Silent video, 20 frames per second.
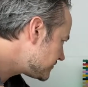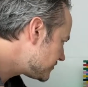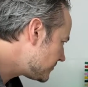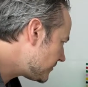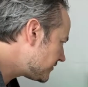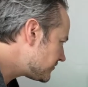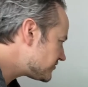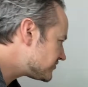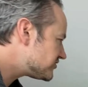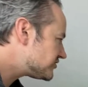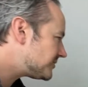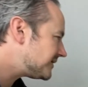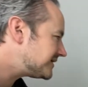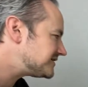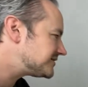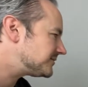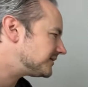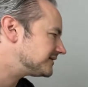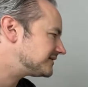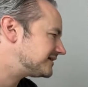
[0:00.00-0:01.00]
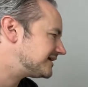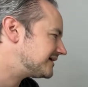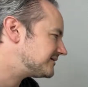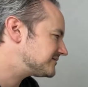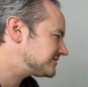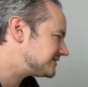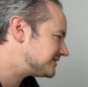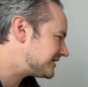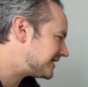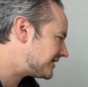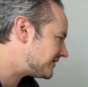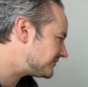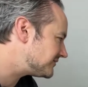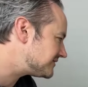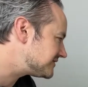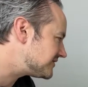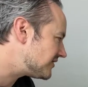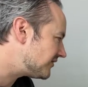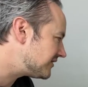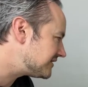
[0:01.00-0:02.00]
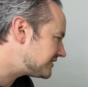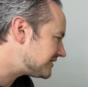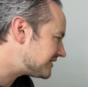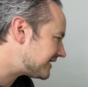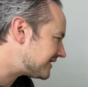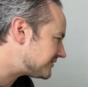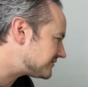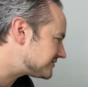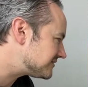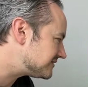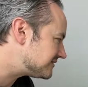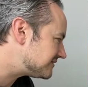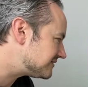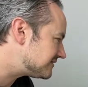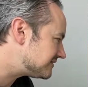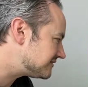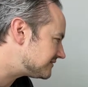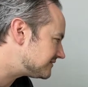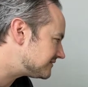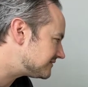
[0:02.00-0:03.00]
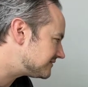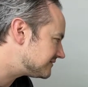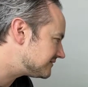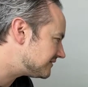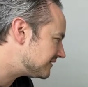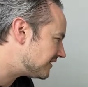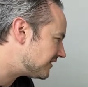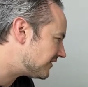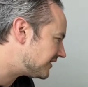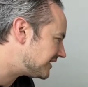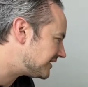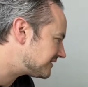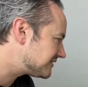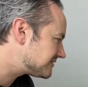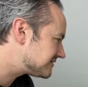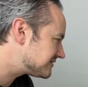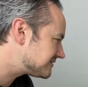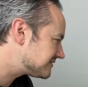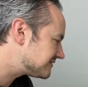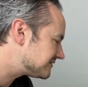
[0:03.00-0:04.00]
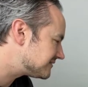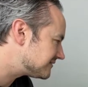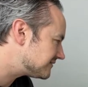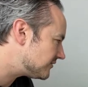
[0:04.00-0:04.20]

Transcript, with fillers: 221,000 now, and 9,000 likes.